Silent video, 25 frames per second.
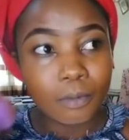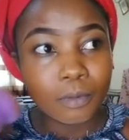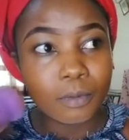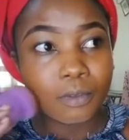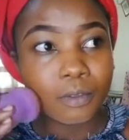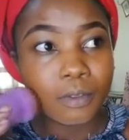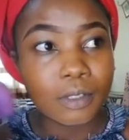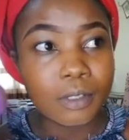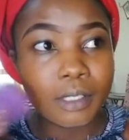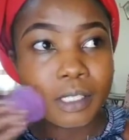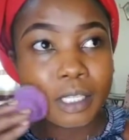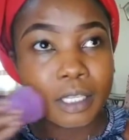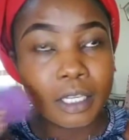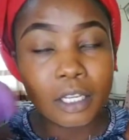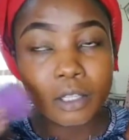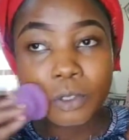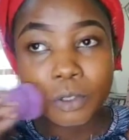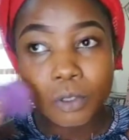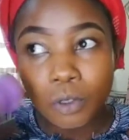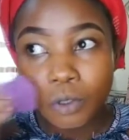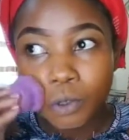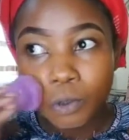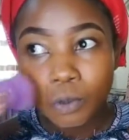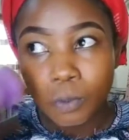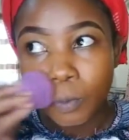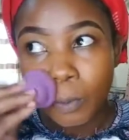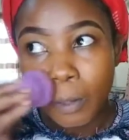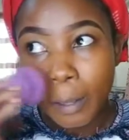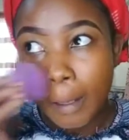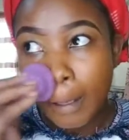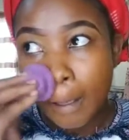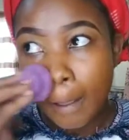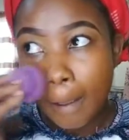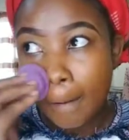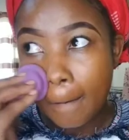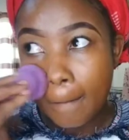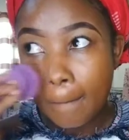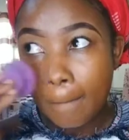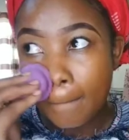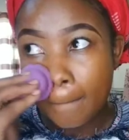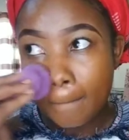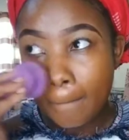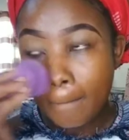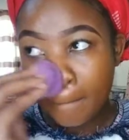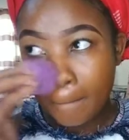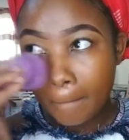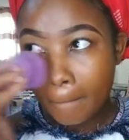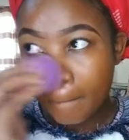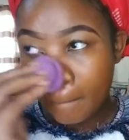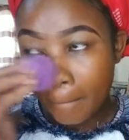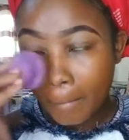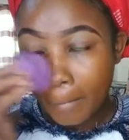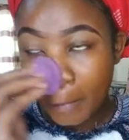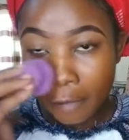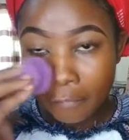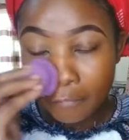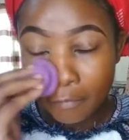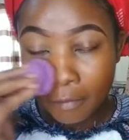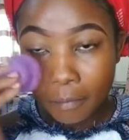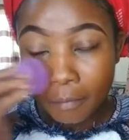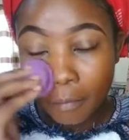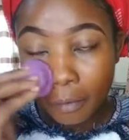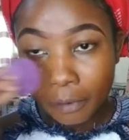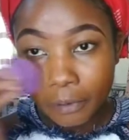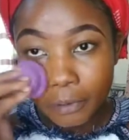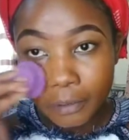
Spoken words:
Senior 2 used to wear navy blue.